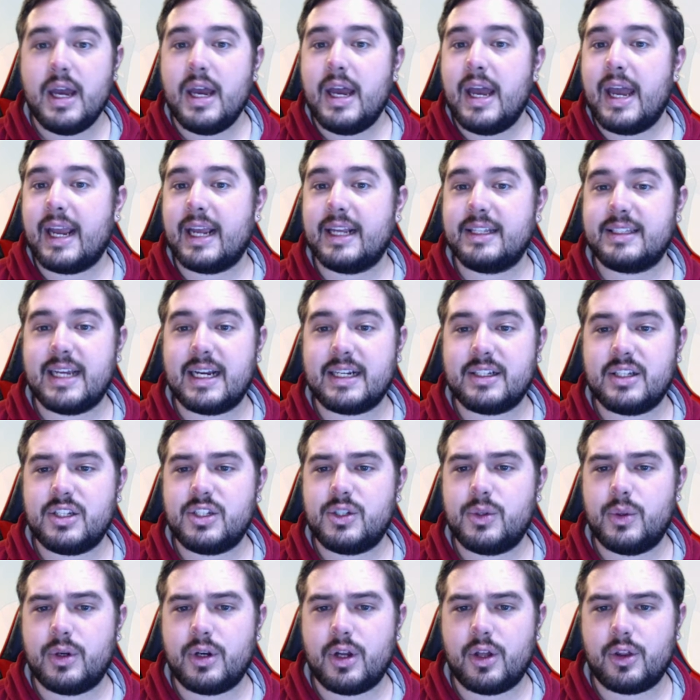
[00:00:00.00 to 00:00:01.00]
It gets access
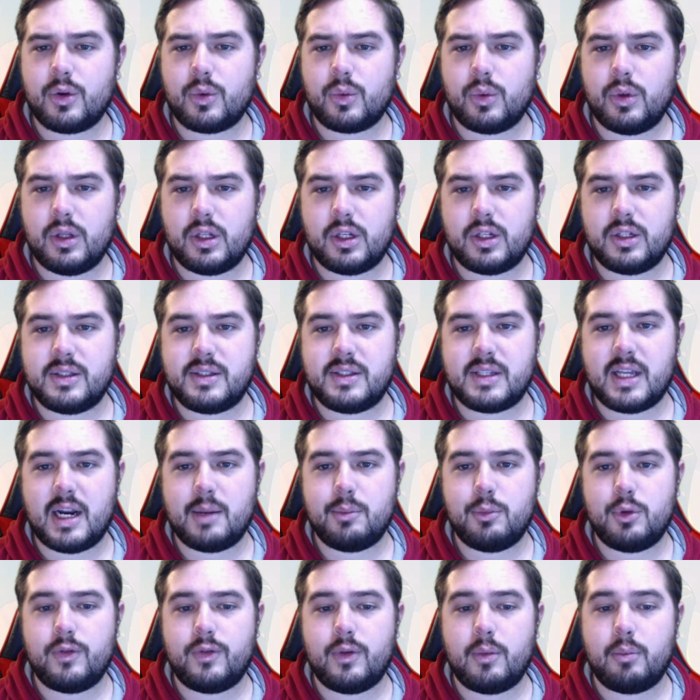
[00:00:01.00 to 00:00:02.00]
to another really good
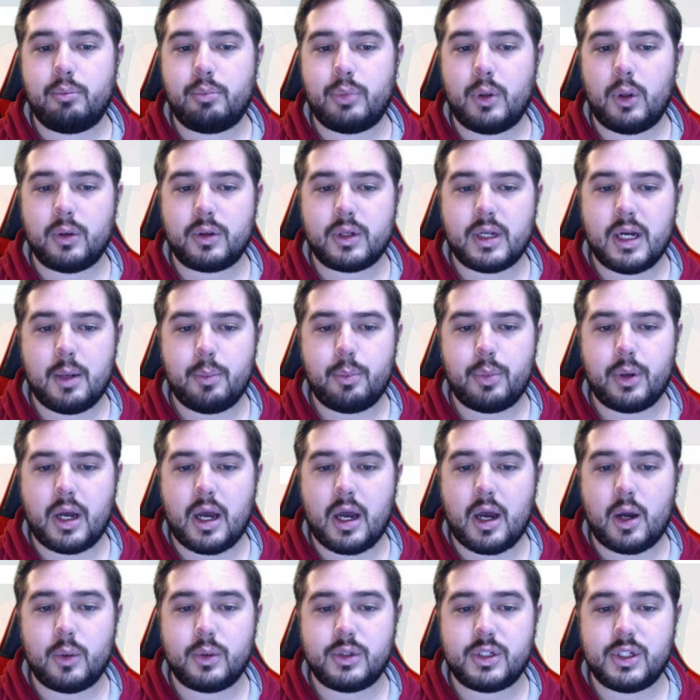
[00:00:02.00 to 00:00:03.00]
setup move in Bulk Up,
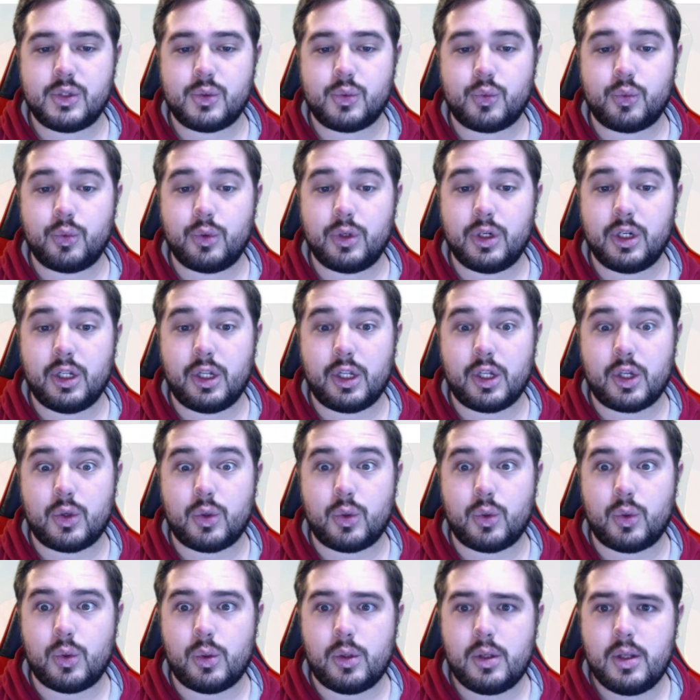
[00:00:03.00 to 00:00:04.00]
which is really
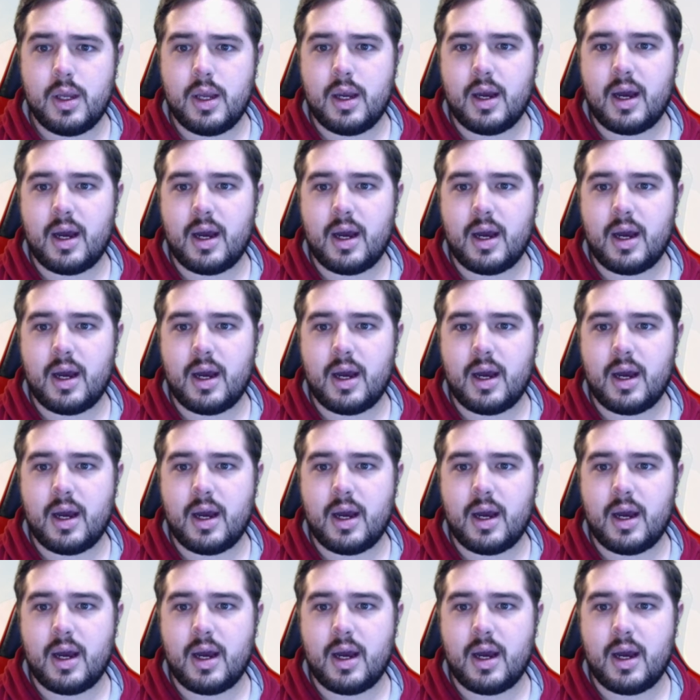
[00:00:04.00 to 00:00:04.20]
cool.